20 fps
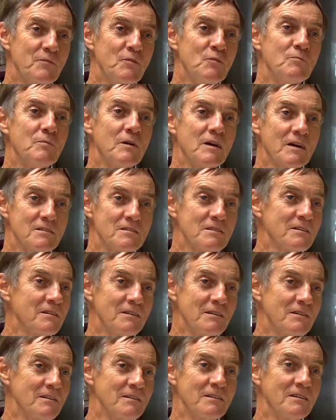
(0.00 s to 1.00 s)
food
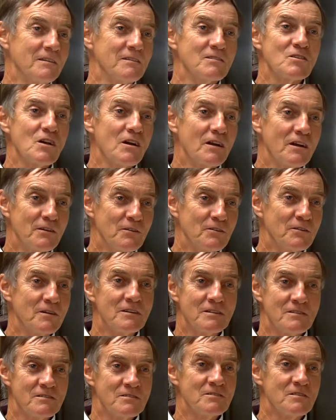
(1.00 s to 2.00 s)
basket in the entire
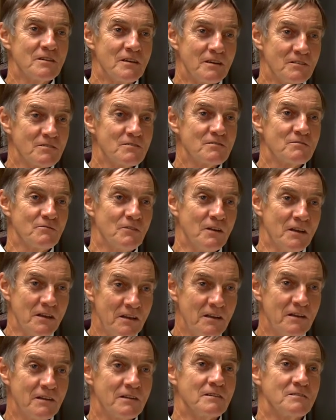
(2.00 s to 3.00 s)
United States,
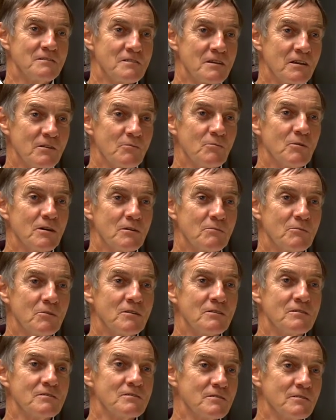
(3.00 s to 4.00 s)
right here in Santa
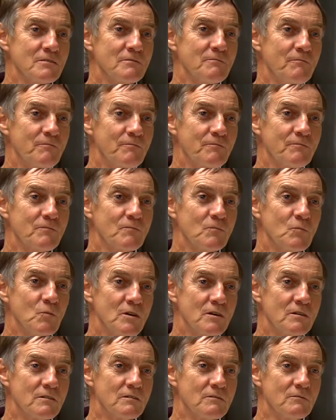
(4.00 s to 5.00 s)
Barbara. So
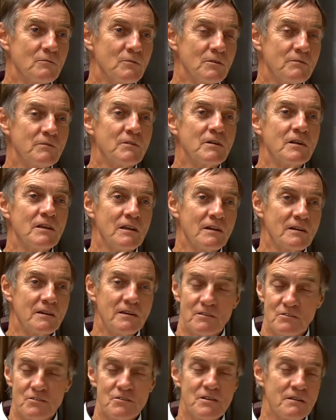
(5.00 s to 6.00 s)
we're very
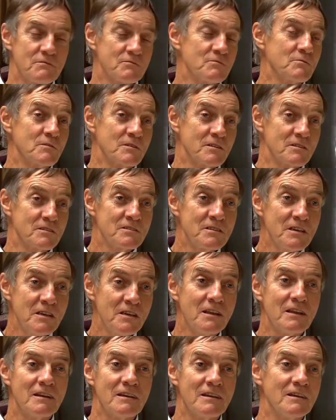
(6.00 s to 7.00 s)
lucky. As chefs, we're
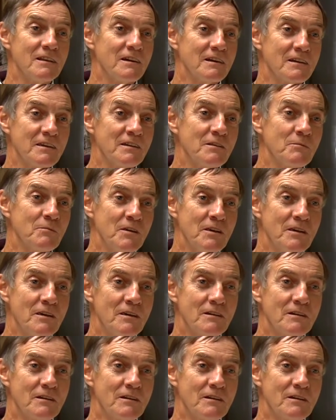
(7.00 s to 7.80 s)
exceedingly lucky to be